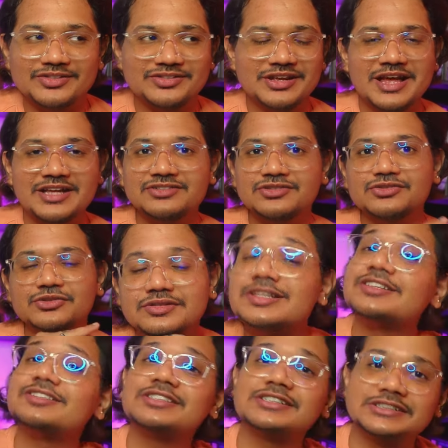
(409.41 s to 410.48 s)
She has
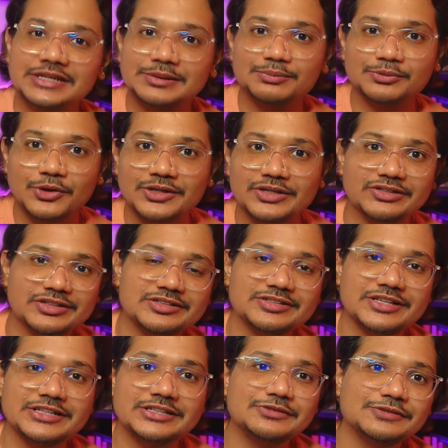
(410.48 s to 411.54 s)
such a deep knowledge
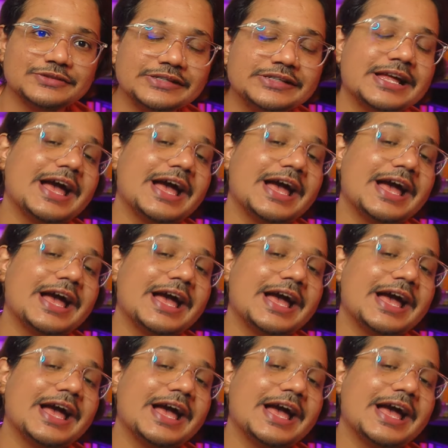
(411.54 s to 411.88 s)
inside the field